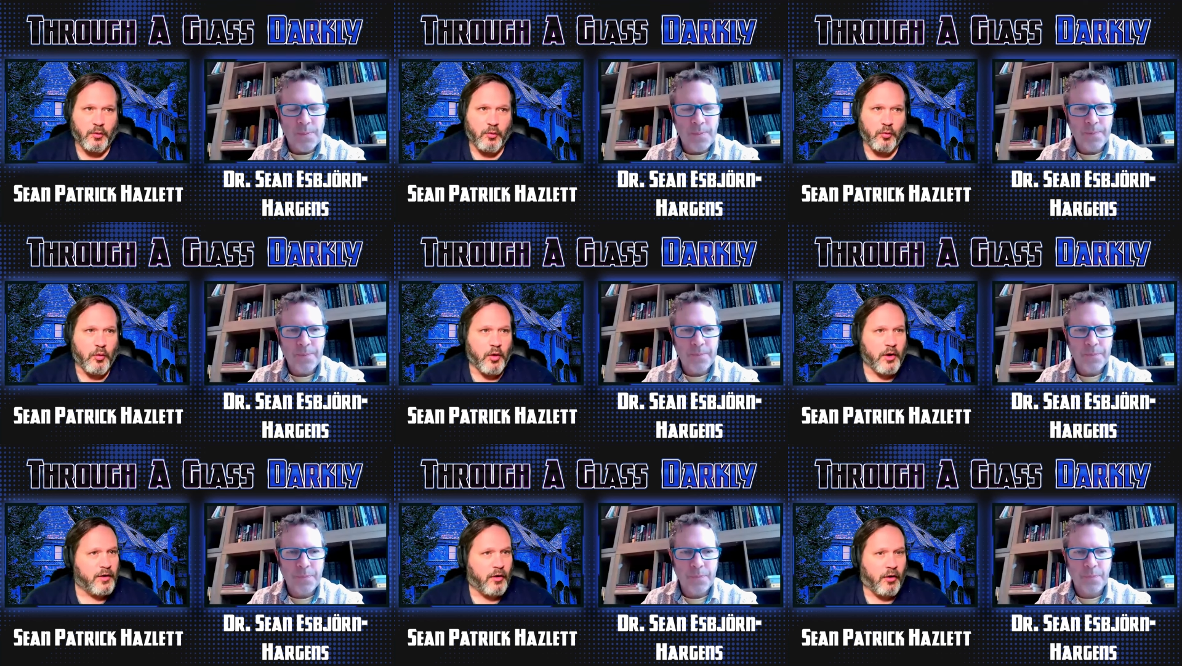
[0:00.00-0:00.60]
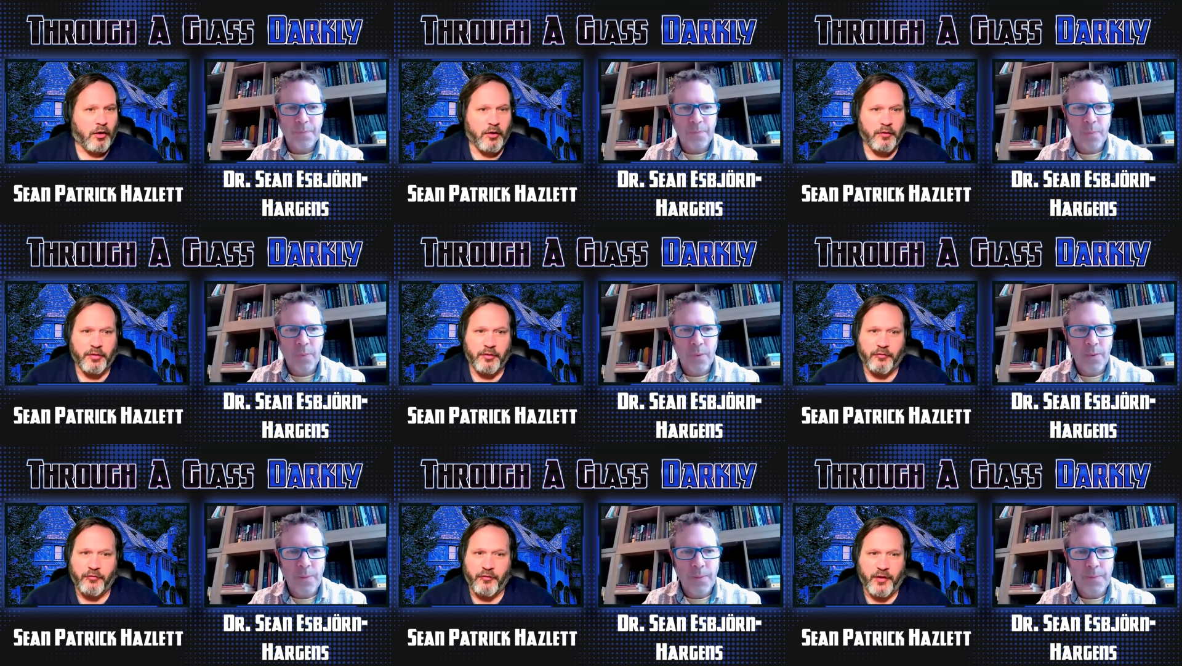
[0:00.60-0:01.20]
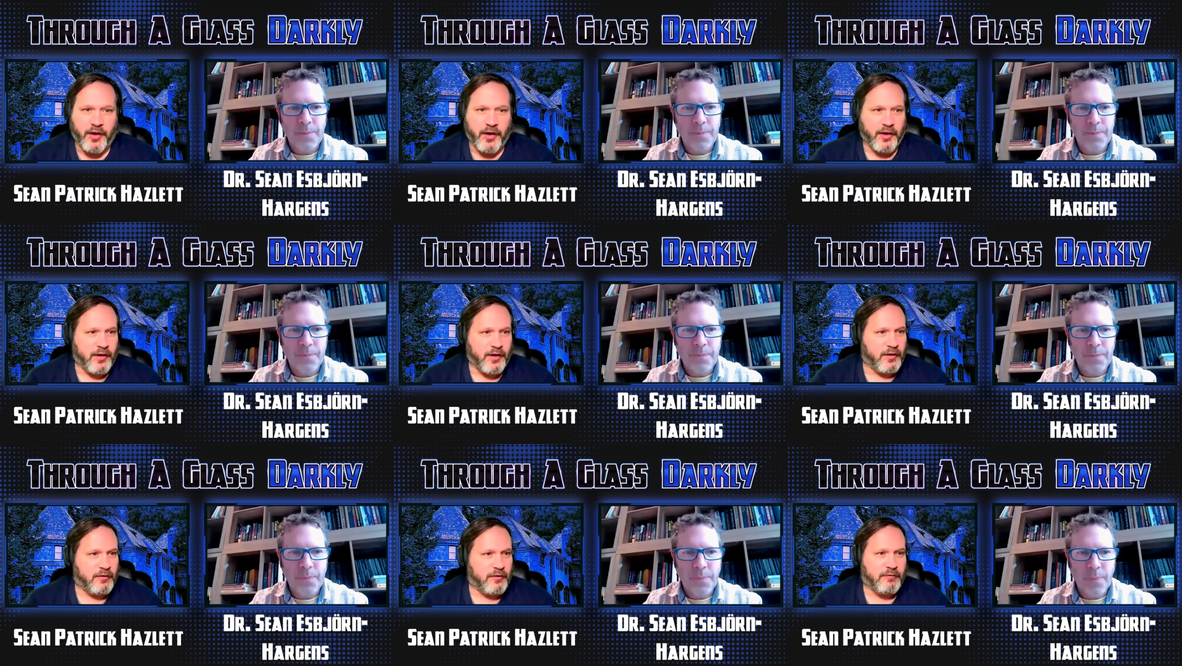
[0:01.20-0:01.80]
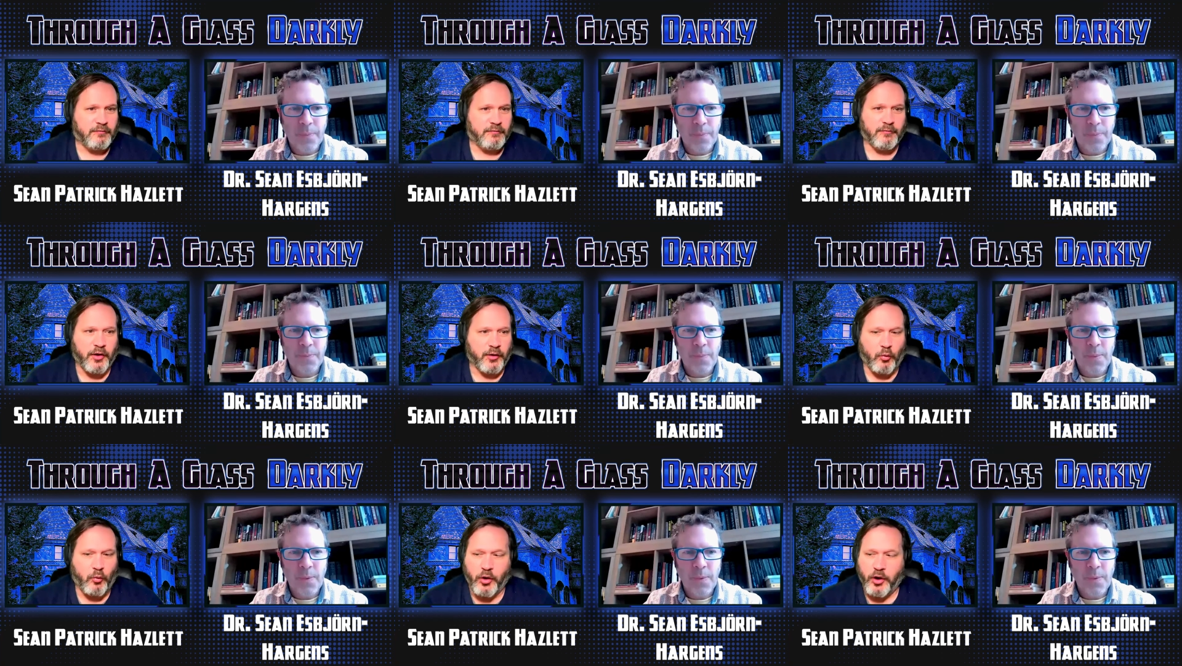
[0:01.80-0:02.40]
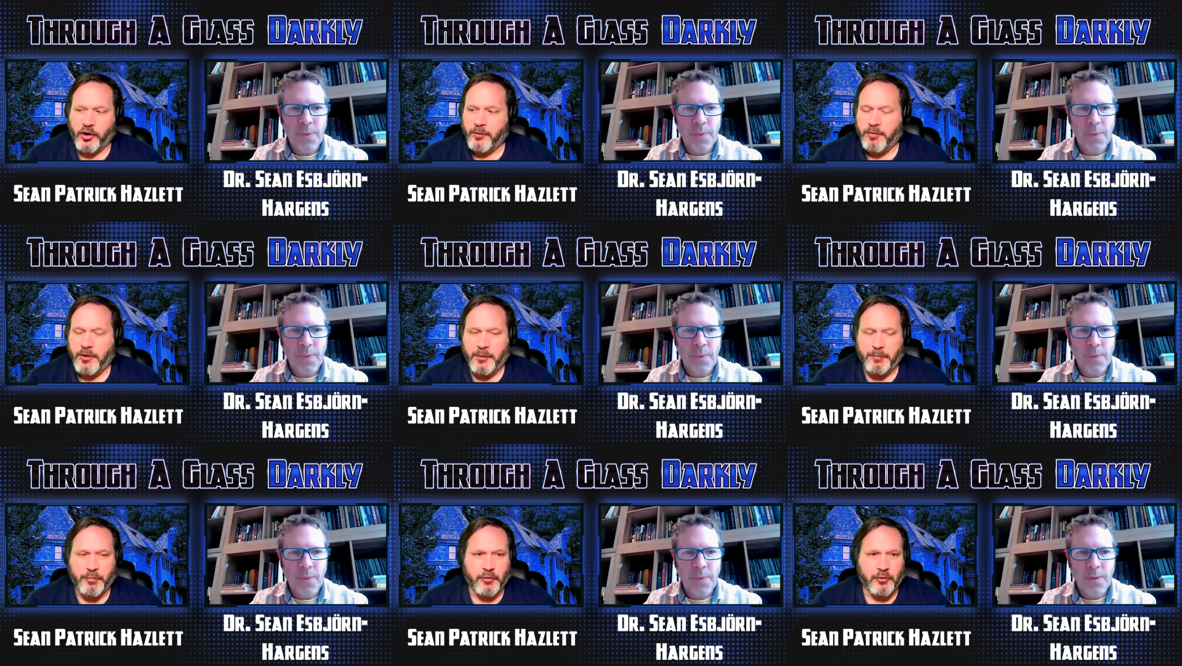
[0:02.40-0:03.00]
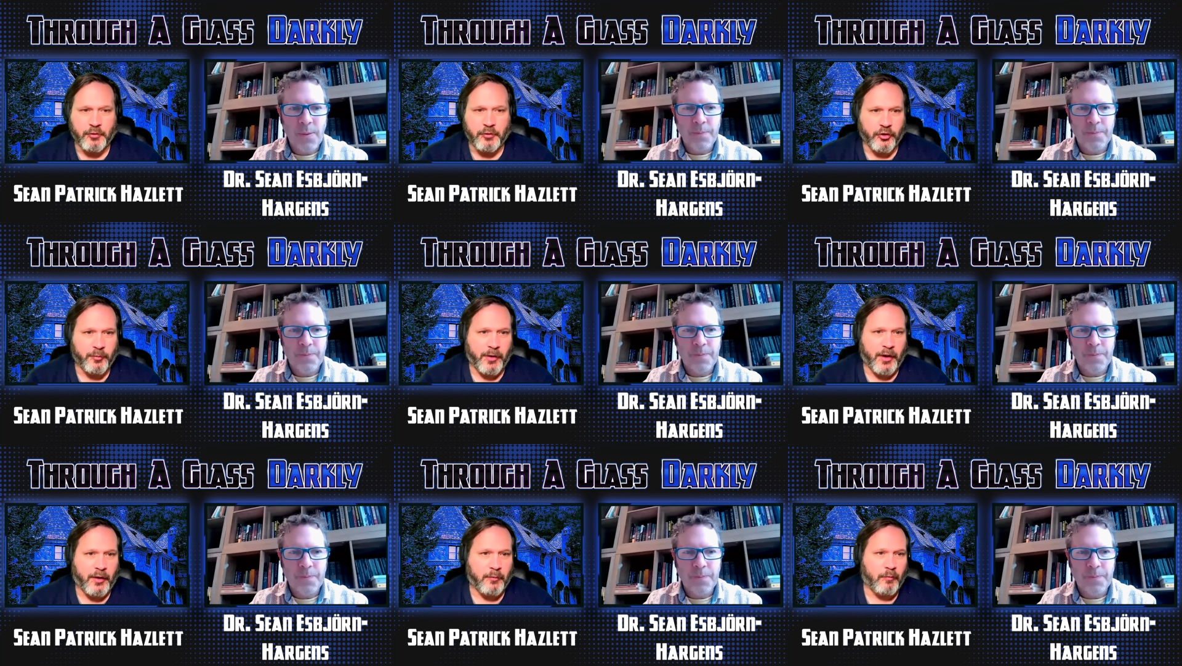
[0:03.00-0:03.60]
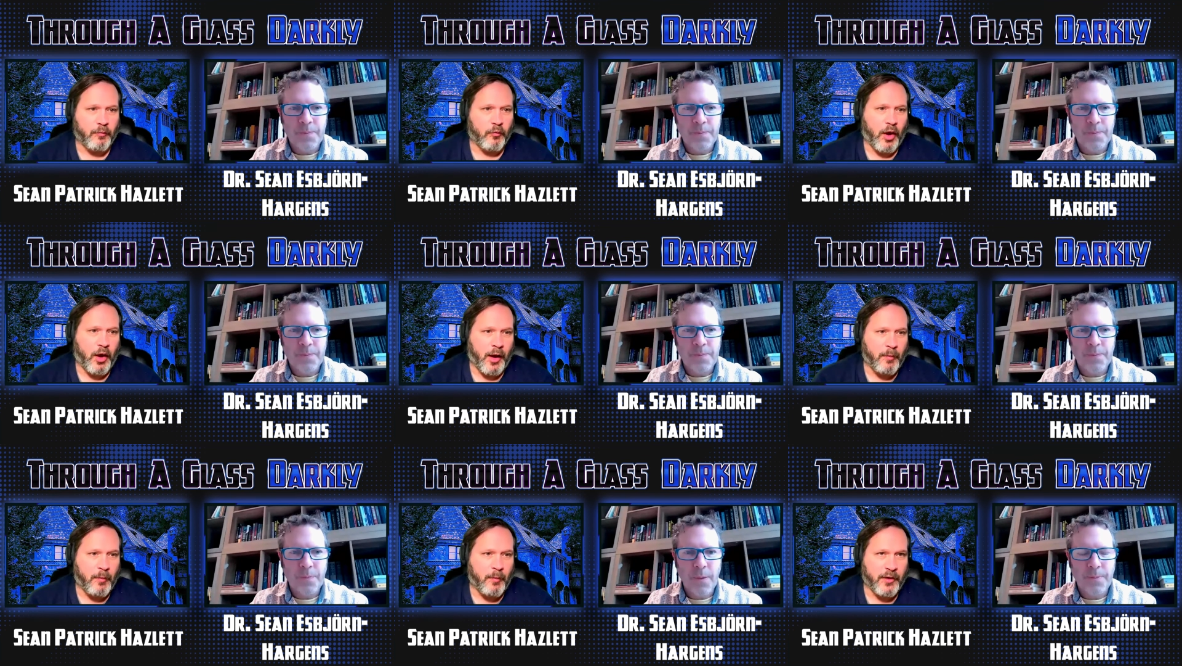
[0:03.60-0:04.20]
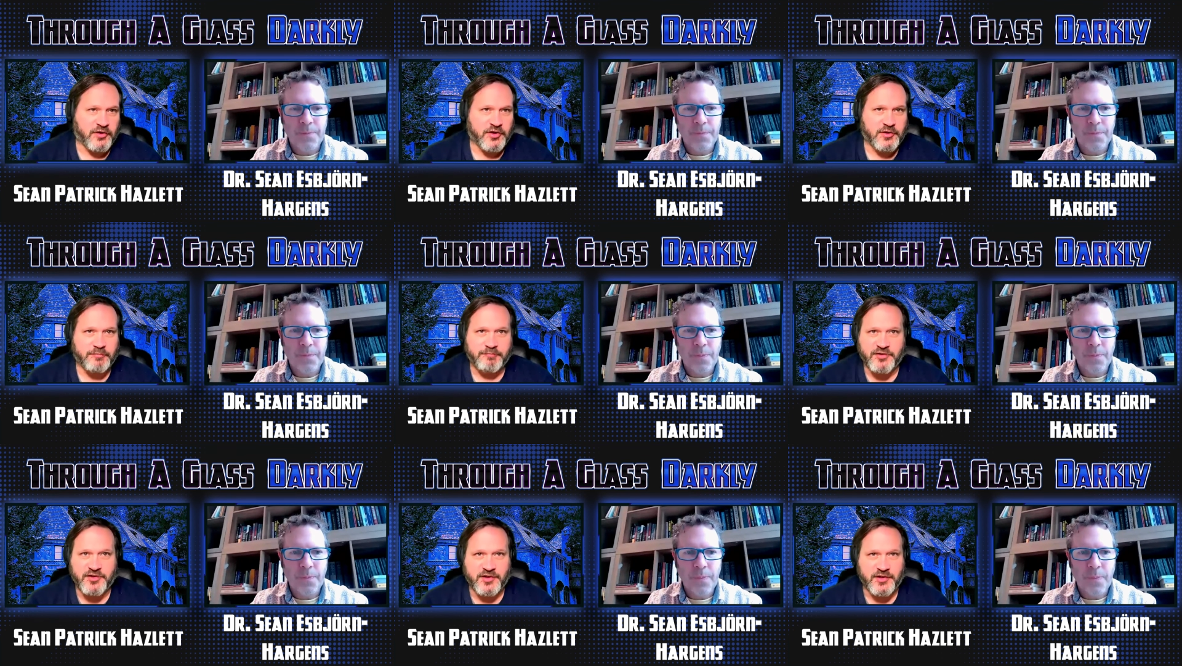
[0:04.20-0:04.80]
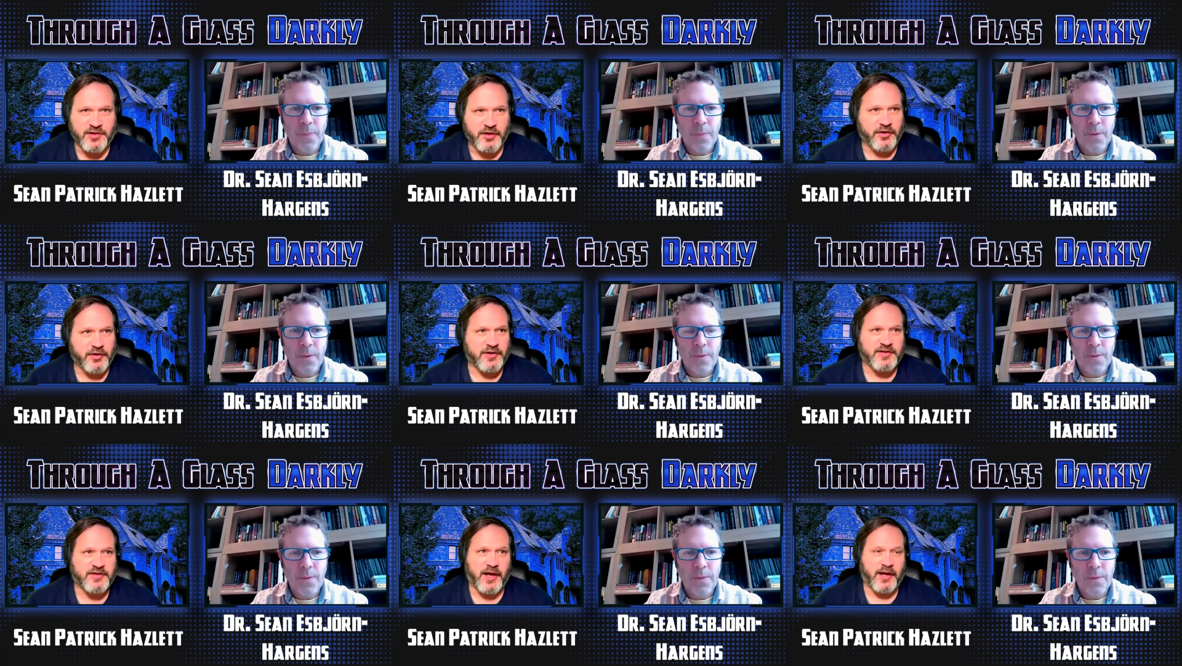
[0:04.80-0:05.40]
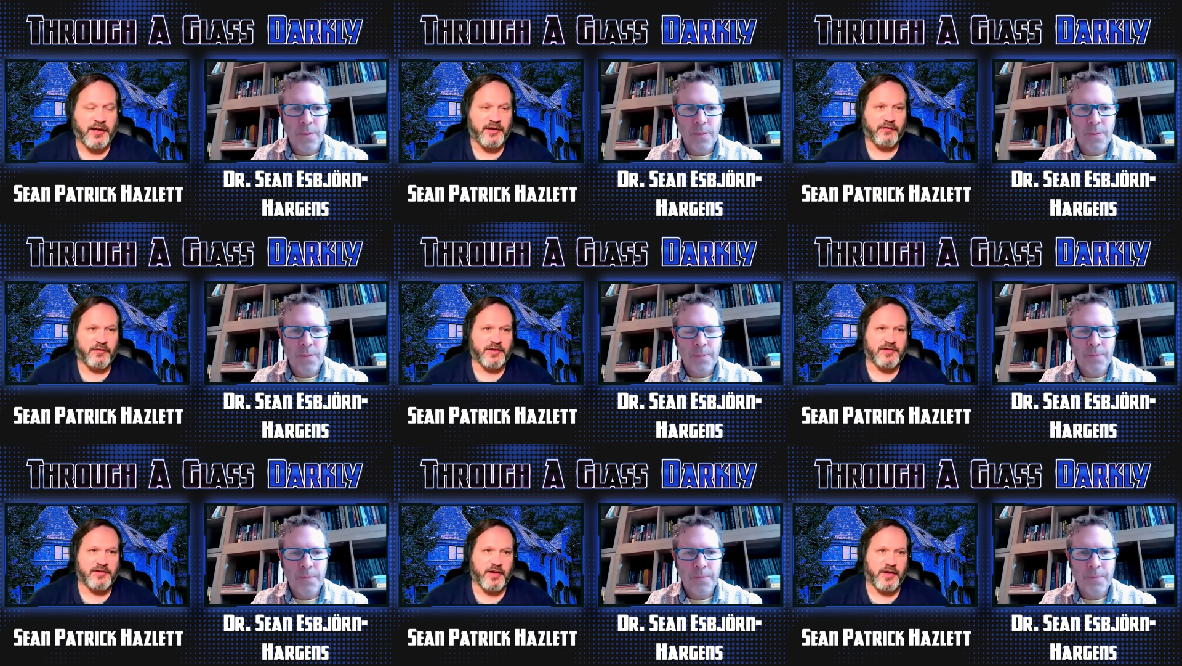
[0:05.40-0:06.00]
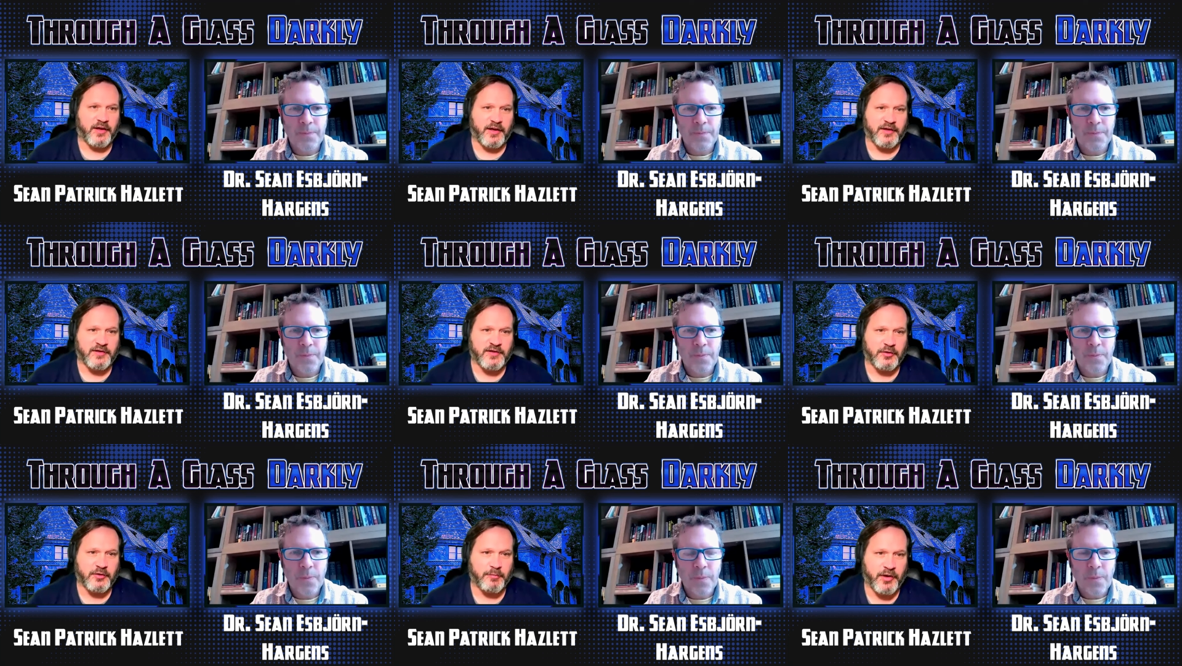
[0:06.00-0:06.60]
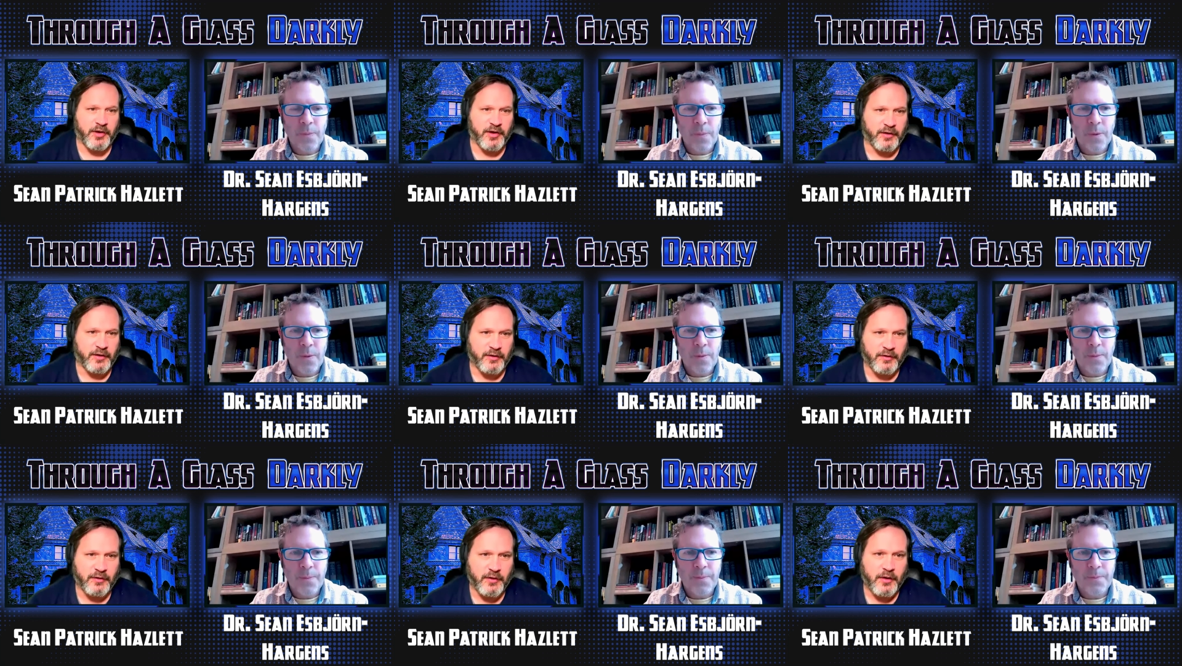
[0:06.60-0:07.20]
Speaker 1: what are the Fae? Uh, where can people learn about them? How much serious scientific study has there been?